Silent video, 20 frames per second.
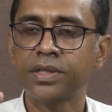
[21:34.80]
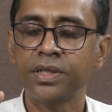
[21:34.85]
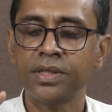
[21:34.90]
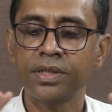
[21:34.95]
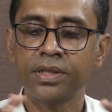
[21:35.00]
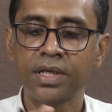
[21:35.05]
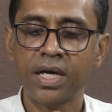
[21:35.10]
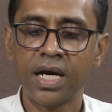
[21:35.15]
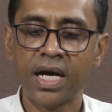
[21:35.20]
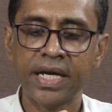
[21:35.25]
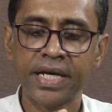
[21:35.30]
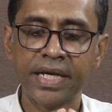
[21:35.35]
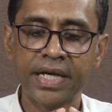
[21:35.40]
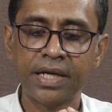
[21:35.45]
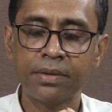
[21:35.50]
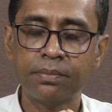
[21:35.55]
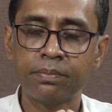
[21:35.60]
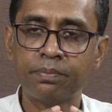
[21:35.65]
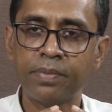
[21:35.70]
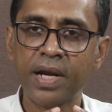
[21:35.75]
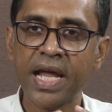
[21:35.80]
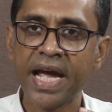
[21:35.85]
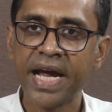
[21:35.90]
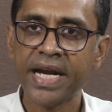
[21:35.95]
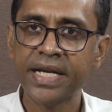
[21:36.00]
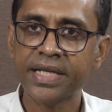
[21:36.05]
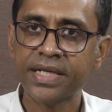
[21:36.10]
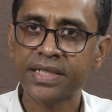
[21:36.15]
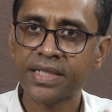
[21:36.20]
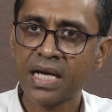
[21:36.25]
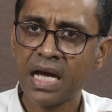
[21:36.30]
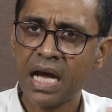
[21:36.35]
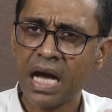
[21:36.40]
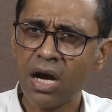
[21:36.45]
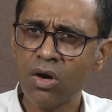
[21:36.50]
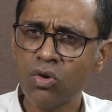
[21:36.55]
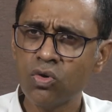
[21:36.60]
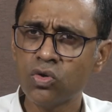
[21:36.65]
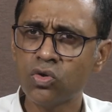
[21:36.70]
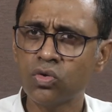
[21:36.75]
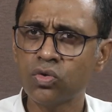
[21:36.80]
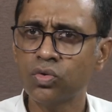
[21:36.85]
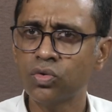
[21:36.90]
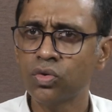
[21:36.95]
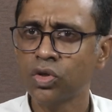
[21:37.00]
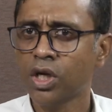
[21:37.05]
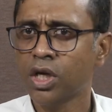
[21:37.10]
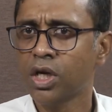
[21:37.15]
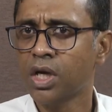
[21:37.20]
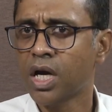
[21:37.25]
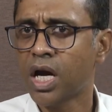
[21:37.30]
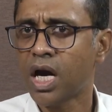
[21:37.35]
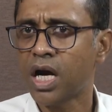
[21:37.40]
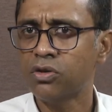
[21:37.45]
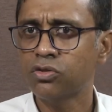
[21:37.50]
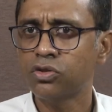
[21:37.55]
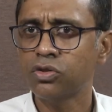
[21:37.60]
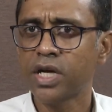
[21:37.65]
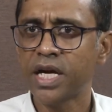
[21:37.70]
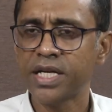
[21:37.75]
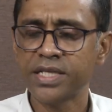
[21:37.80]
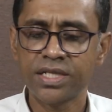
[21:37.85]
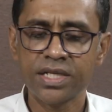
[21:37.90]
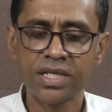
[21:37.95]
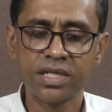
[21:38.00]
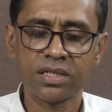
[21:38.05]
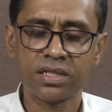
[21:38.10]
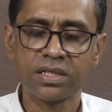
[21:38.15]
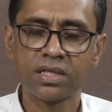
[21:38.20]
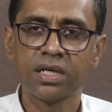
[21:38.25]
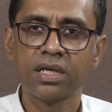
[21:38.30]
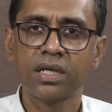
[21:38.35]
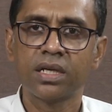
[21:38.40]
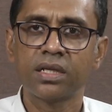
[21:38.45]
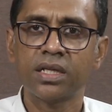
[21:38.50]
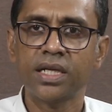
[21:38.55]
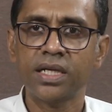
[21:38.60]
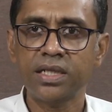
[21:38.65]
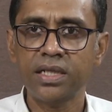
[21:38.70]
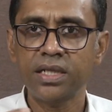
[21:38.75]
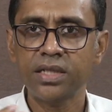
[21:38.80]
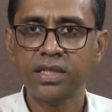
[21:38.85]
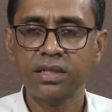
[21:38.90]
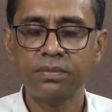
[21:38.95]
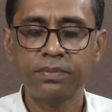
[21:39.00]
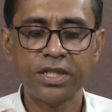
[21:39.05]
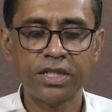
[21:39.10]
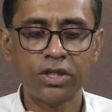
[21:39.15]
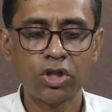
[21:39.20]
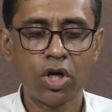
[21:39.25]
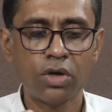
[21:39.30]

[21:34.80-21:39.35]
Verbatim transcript: in the INRM plan that how to how to adjust that little bit